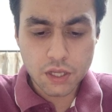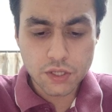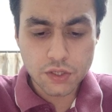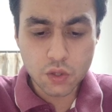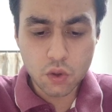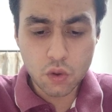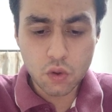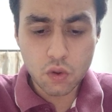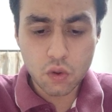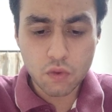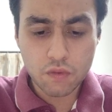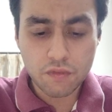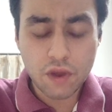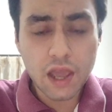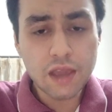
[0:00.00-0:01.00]
So,
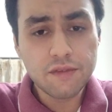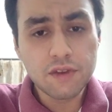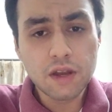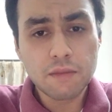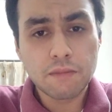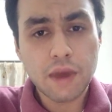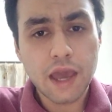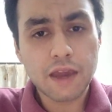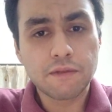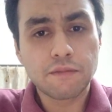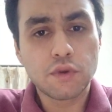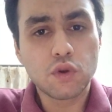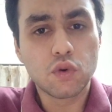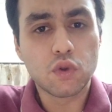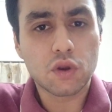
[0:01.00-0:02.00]
why will
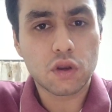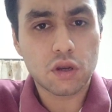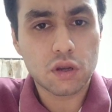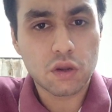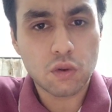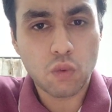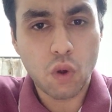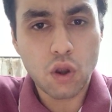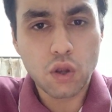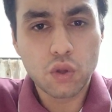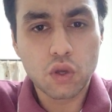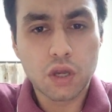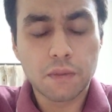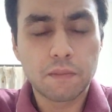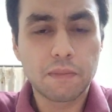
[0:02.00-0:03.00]
Magmure want
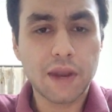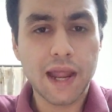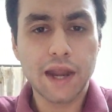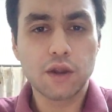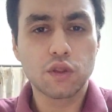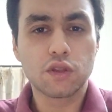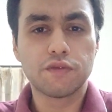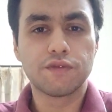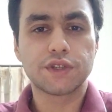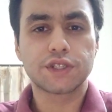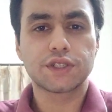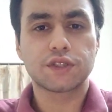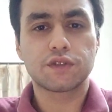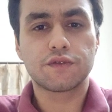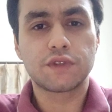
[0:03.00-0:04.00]
to comply to the
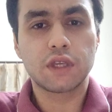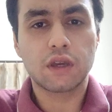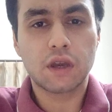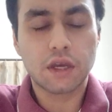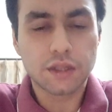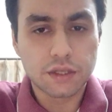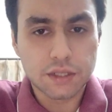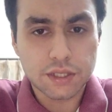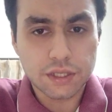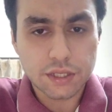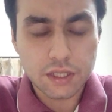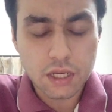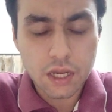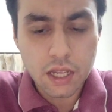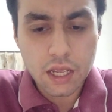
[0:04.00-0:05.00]
wishes of the
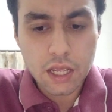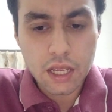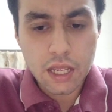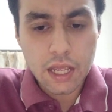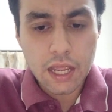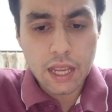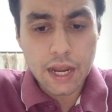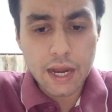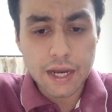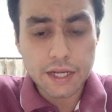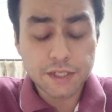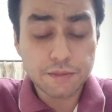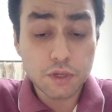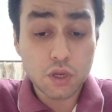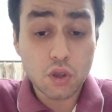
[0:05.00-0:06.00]
others? It
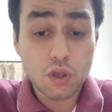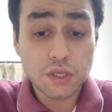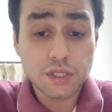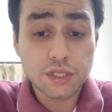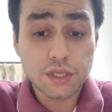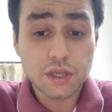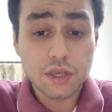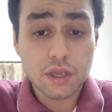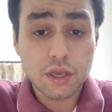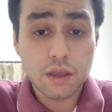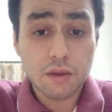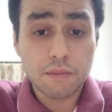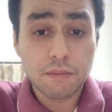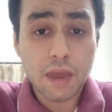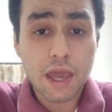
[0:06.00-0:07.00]
is because
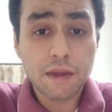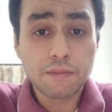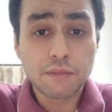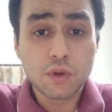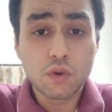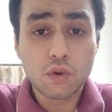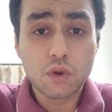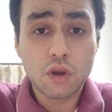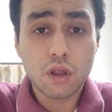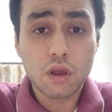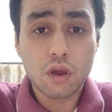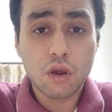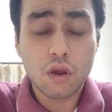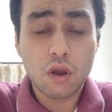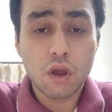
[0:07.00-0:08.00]
Magmure
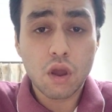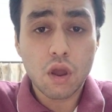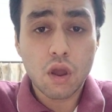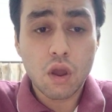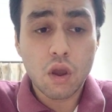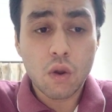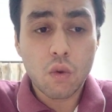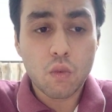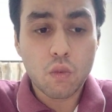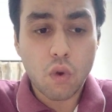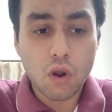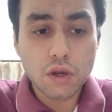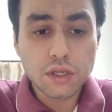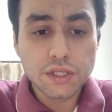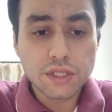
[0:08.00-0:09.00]

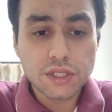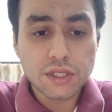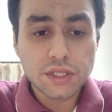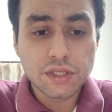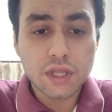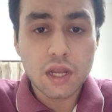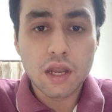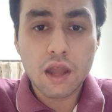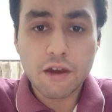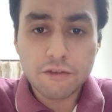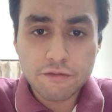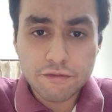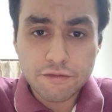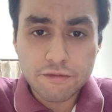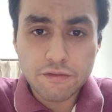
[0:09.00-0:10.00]
wants the
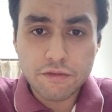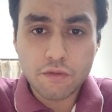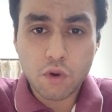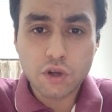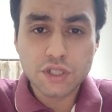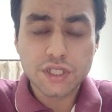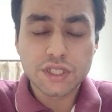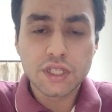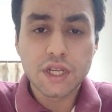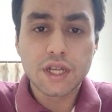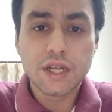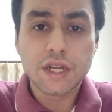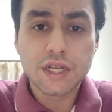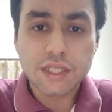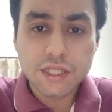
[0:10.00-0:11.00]
love, wants the
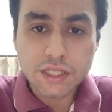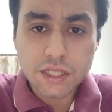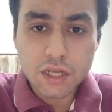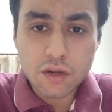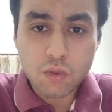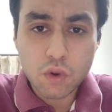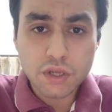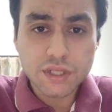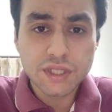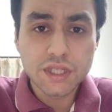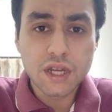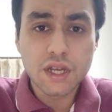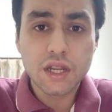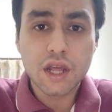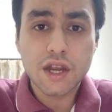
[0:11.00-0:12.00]
nurture, wants
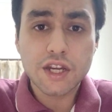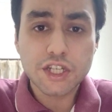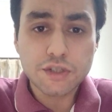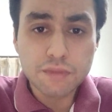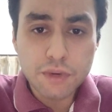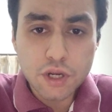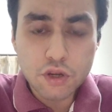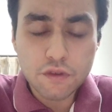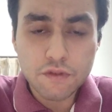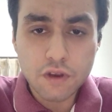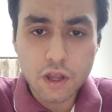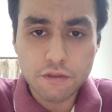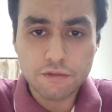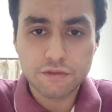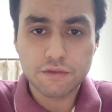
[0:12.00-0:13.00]
the nourishment of
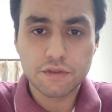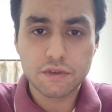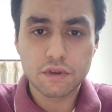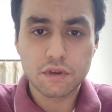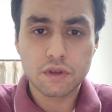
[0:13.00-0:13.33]
love,